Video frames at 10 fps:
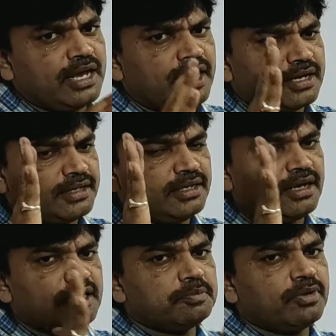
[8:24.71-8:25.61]

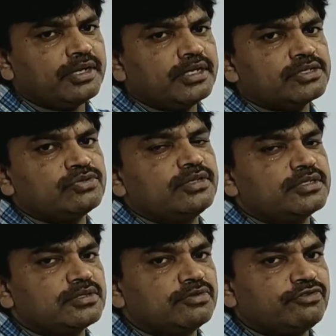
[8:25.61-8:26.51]
acting on particle
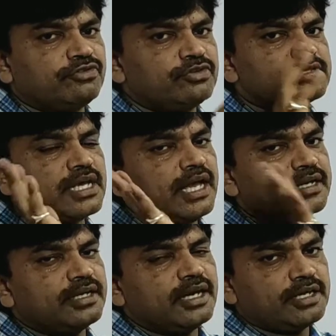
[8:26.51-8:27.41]
students, force
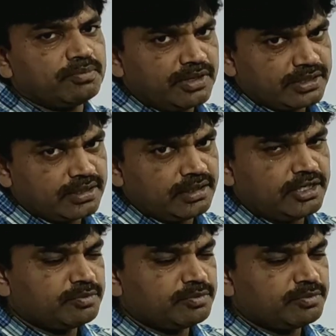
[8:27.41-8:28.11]
acting on a particle,